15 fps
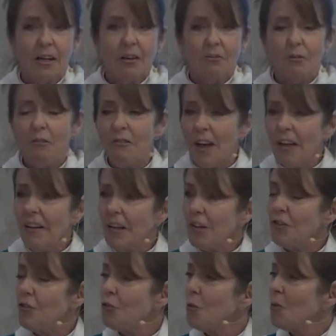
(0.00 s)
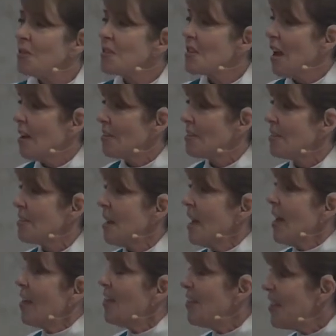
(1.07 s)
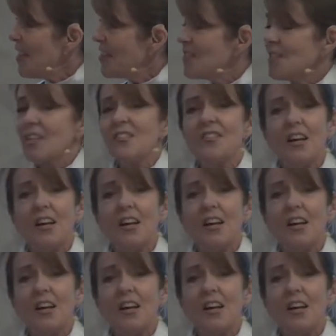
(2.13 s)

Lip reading: Revelli assures us this is a